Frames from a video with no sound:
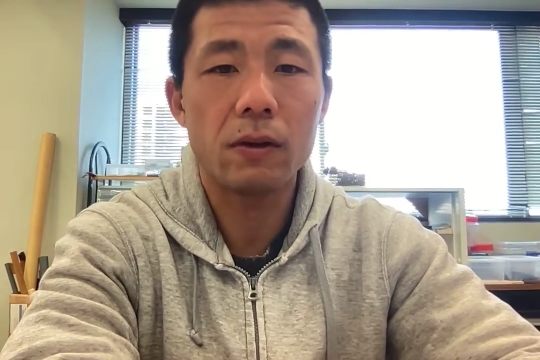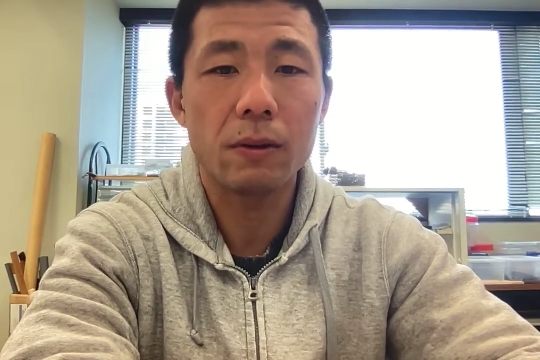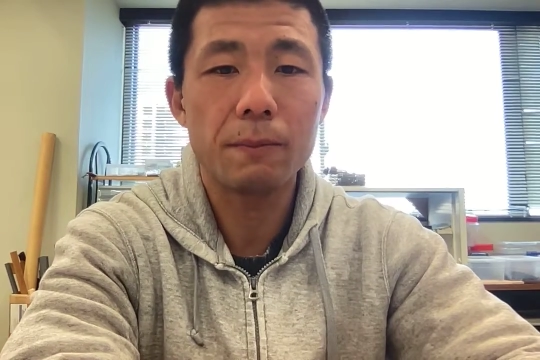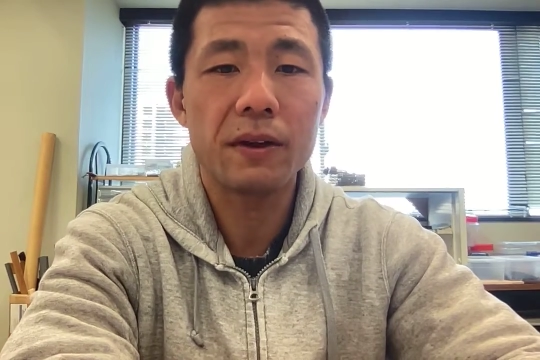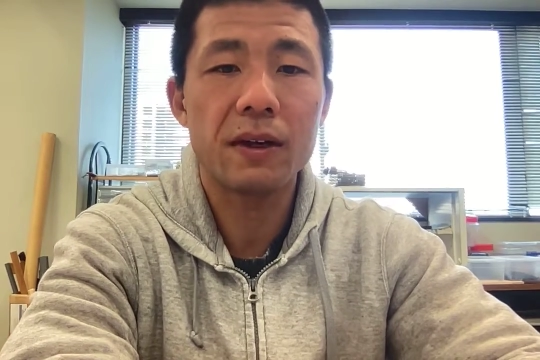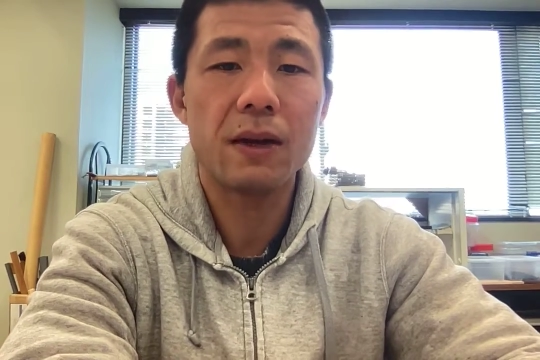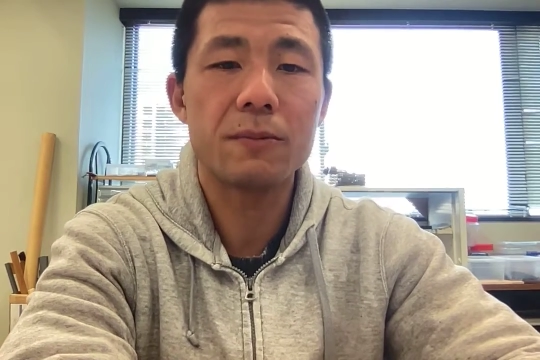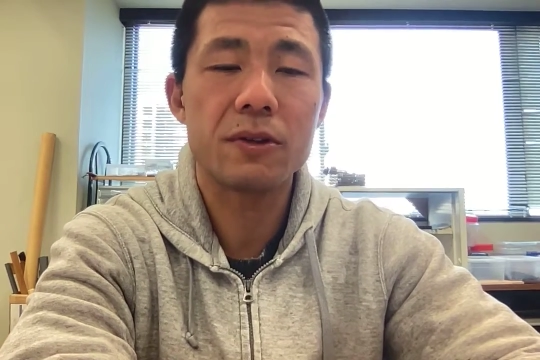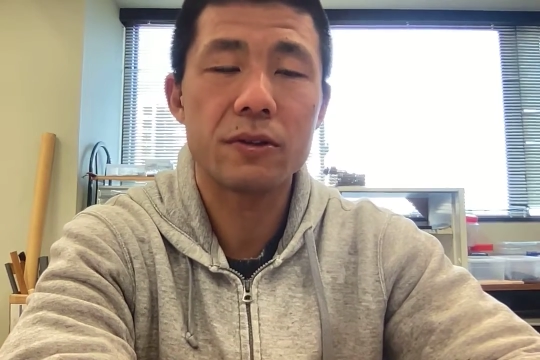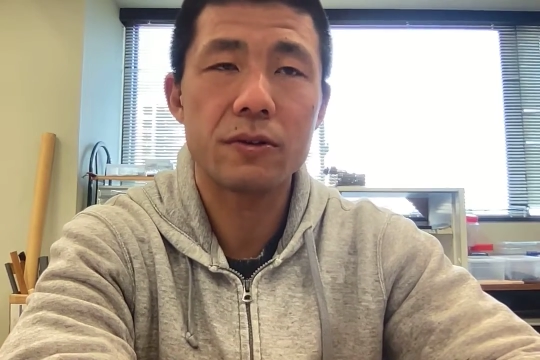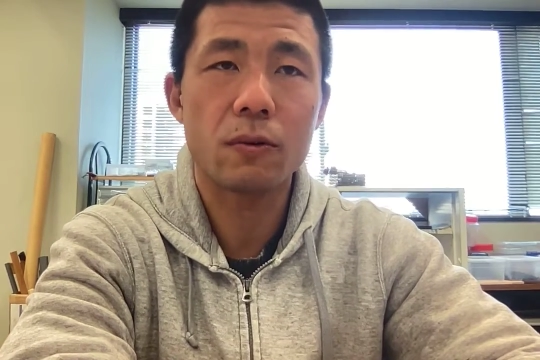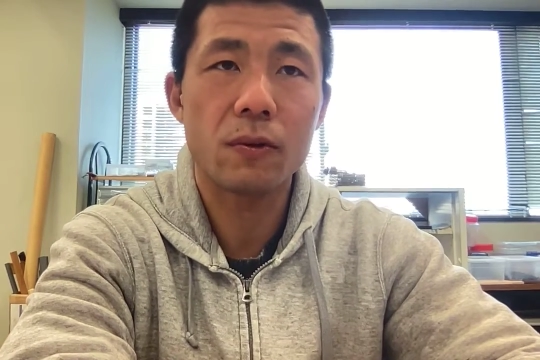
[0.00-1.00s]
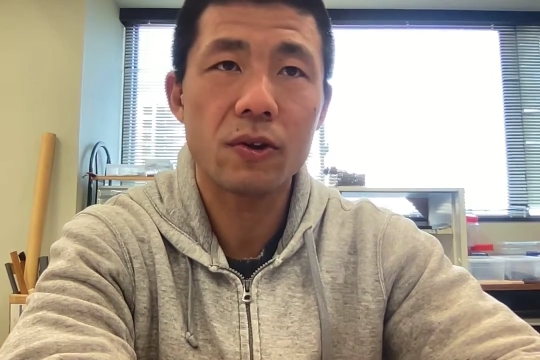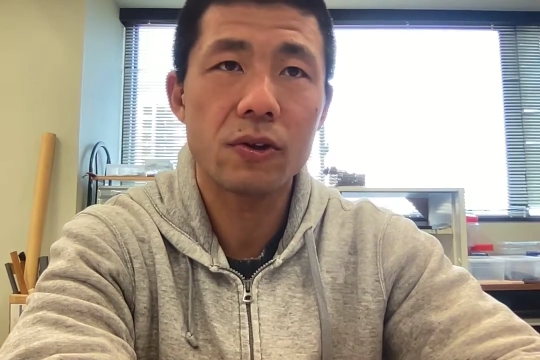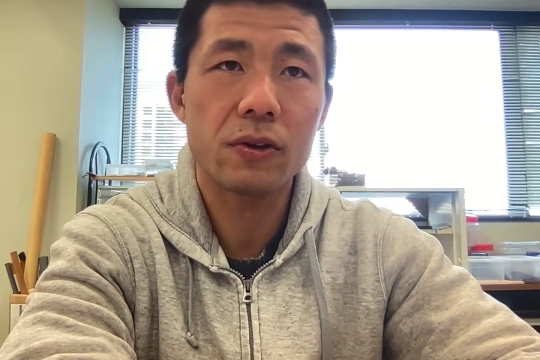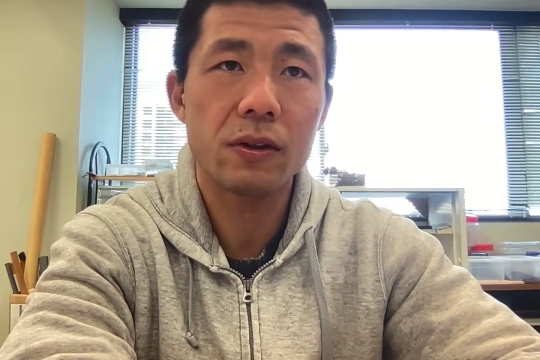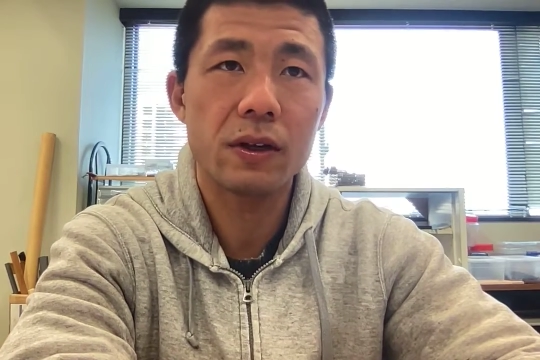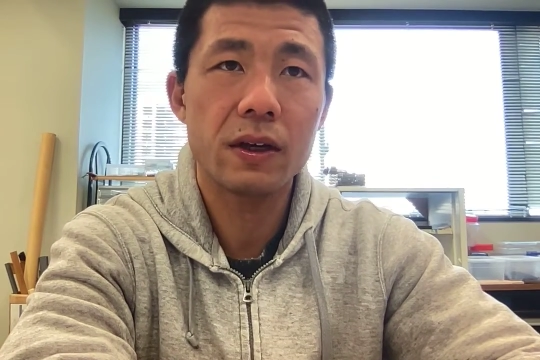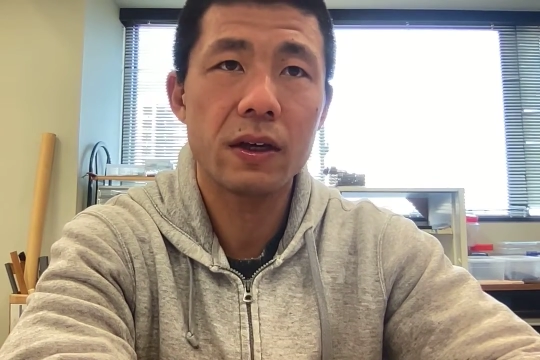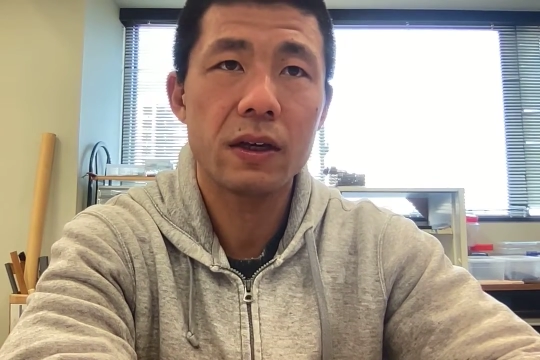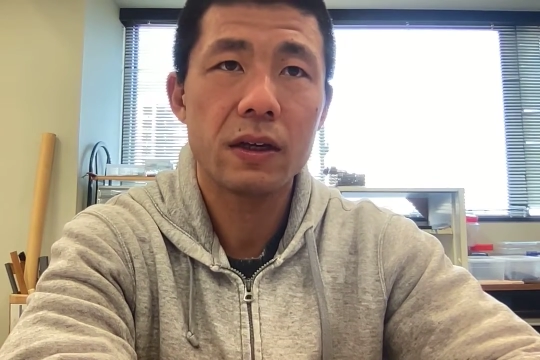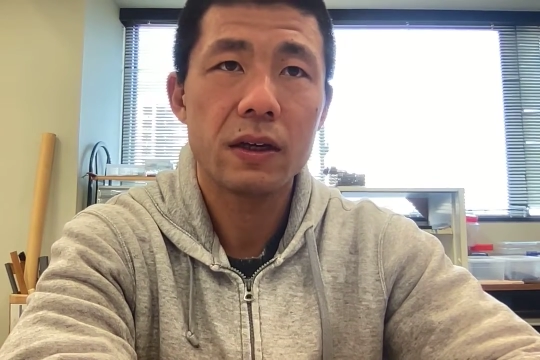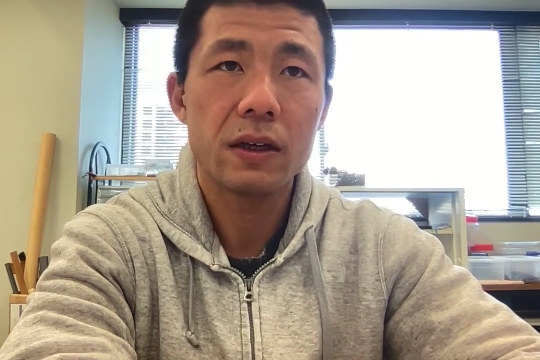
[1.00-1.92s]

Olympic Games is originally